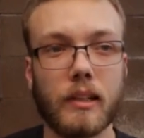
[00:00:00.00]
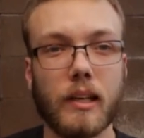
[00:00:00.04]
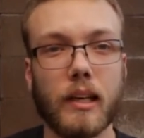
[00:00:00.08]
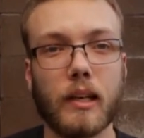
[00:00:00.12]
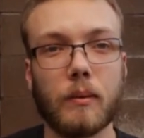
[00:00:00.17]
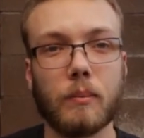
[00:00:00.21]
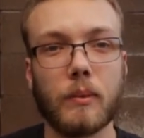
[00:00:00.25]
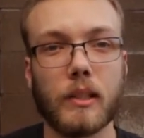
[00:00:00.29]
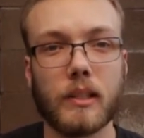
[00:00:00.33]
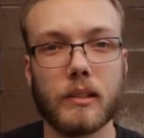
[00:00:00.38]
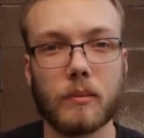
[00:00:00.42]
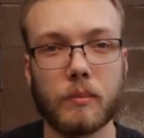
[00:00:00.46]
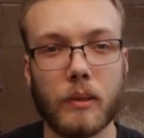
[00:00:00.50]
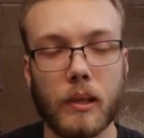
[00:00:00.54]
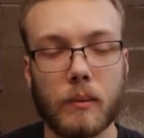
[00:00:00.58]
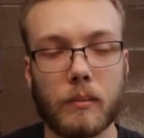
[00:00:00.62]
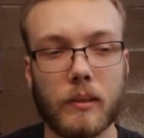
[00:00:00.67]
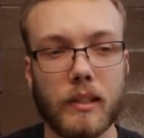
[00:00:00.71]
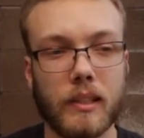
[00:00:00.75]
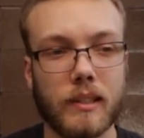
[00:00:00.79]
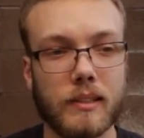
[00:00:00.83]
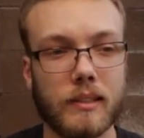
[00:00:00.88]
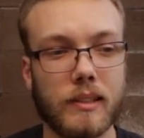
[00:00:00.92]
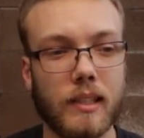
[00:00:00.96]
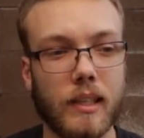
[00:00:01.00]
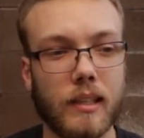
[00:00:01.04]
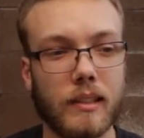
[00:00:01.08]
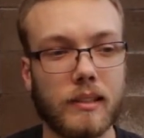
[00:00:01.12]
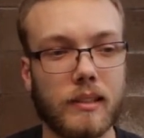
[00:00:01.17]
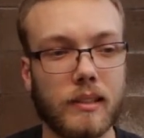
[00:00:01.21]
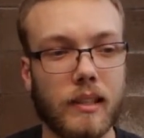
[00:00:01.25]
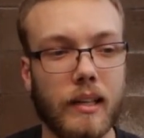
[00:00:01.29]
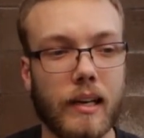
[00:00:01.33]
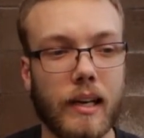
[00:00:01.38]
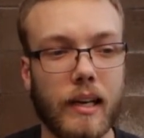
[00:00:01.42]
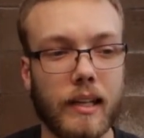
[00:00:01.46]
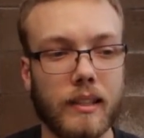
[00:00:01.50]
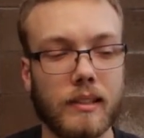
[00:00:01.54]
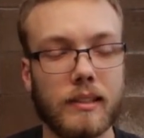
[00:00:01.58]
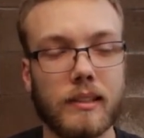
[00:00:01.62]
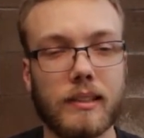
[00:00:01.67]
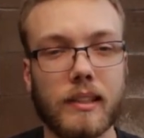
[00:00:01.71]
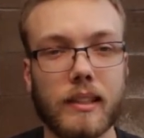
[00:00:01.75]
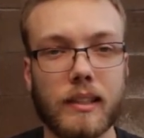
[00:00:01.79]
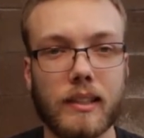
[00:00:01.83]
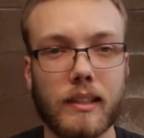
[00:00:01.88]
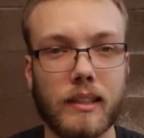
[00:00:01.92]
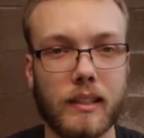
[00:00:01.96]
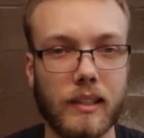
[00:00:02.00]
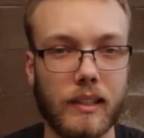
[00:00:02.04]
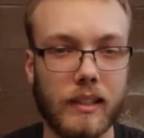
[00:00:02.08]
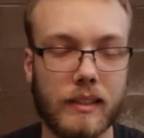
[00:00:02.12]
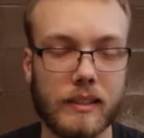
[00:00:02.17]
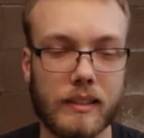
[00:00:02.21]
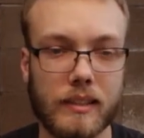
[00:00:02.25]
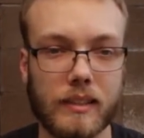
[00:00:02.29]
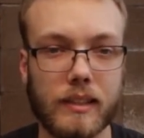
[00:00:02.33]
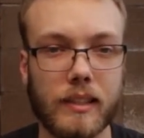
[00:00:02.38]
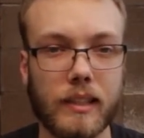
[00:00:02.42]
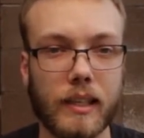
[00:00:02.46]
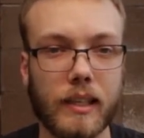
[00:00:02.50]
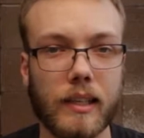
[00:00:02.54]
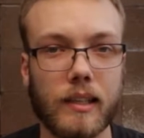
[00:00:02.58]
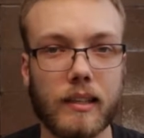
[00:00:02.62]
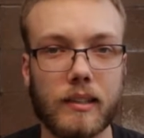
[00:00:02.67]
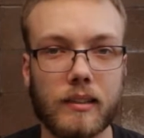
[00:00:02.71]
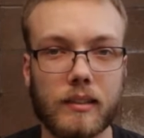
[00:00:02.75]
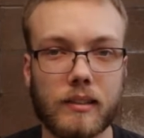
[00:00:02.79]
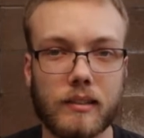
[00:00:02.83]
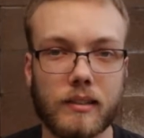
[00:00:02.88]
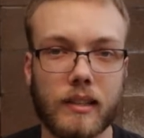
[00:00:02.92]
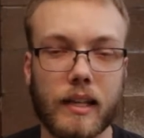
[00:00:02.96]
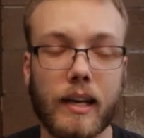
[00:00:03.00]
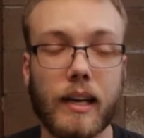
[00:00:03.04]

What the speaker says: not a piece of paper that says I did these things,